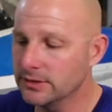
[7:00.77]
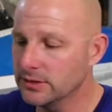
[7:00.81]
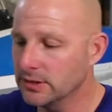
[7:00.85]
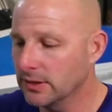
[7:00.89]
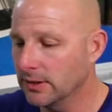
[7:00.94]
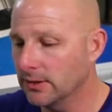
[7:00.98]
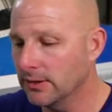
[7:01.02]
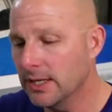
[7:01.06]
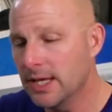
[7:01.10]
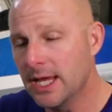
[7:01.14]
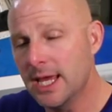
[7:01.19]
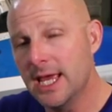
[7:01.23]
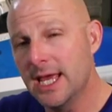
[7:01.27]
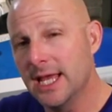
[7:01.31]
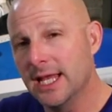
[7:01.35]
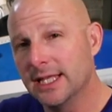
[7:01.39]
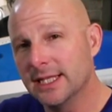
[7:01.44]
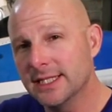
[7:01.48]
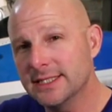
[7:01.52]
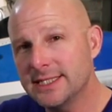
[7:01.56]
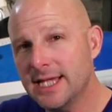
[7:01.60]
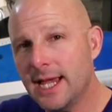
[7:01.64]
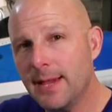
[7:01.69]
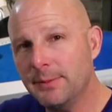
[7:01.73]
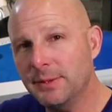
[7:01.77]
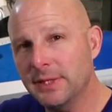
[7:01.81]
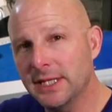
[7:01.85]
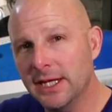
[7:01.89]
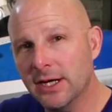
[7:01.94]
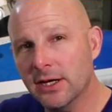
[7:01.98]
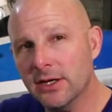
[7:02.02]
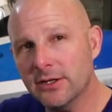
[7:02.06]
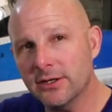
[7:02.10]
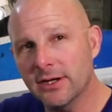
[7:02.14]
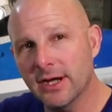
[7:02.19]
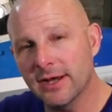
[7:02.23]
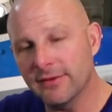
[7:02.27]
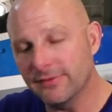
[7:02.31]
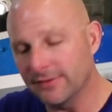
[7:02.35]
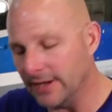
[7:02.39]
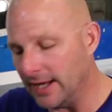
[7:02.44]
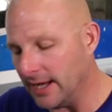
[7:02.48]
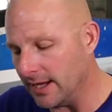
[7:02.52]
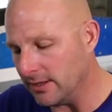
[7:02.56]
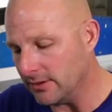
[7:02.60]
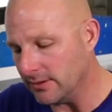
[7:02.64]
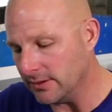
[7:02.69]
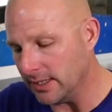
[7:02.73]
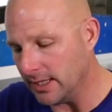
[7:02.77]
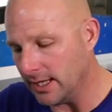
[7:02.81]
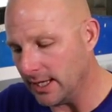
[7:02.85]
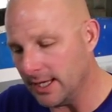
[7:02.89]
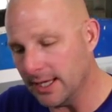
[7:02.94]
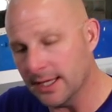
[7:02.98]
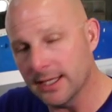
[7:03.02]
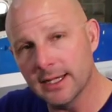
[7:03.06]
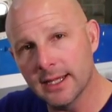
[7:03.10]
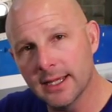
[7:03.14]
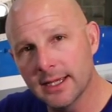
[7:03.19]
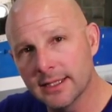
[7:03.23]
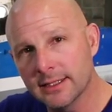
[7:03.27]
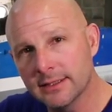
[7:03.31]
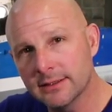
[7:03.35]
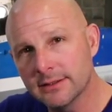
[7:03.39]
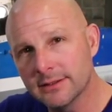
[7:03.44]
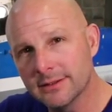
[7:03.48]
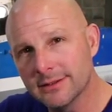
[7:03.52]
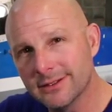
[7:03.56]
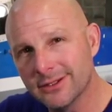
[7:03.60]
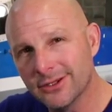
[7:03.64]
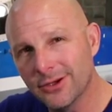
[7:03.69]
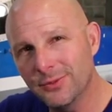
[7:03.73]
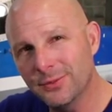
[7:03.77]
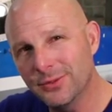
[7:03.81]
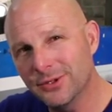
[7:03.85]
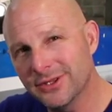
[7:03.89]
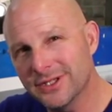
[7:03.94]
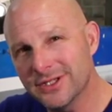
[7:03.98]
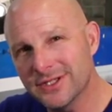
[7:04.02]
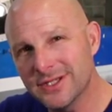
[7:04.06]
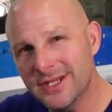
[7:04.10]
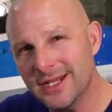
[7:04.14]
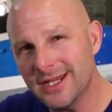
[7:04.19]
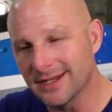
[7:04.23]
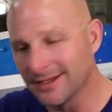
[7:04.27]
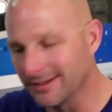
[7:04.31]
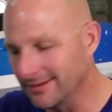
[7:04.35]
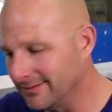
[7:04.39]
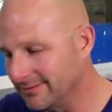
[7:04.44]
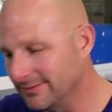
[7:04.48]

So let's hop in the aircraft now and uh, go put this in.